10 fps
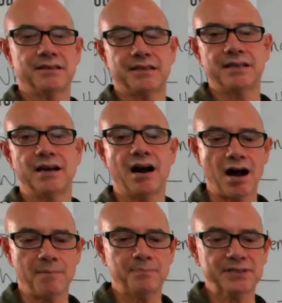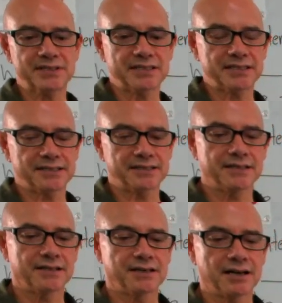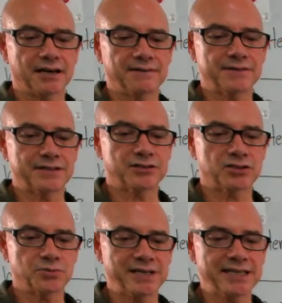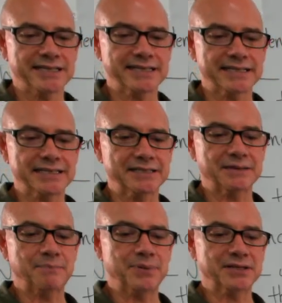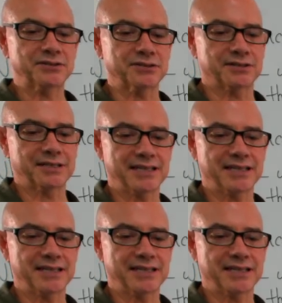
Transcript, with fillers: The opposite of sweet is bitter.